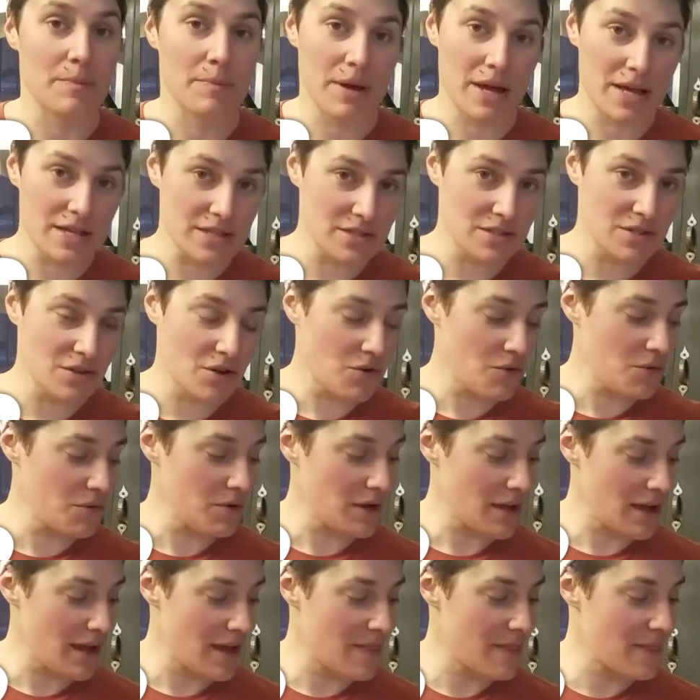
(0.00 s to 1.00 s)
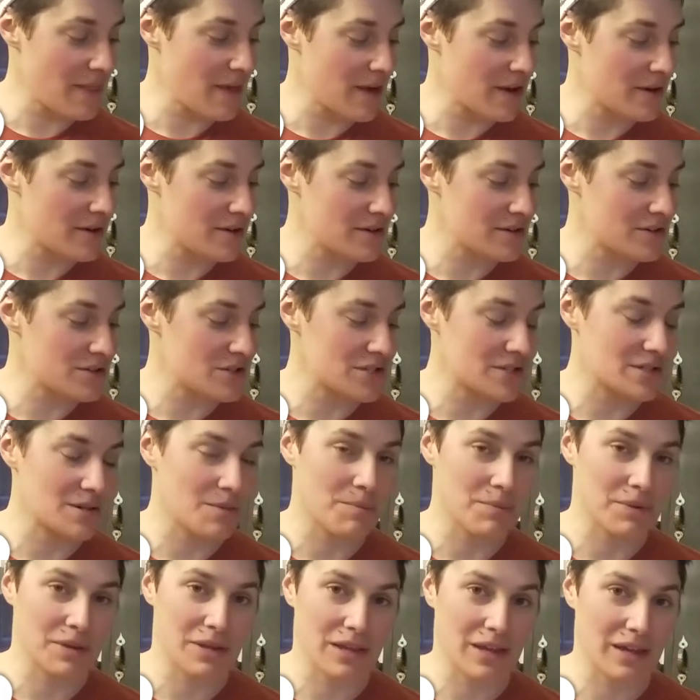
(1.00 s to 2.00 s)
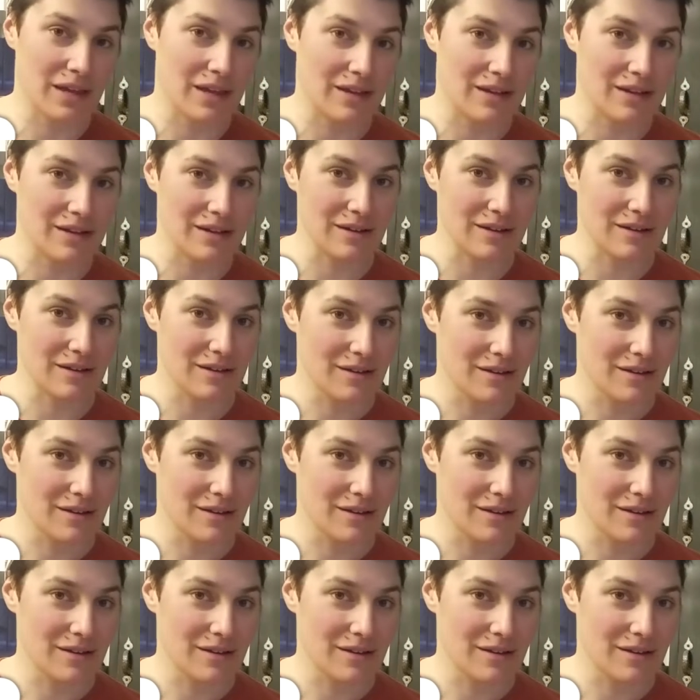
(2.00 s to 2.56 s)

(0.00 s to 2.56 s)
pesto, and then just a plain,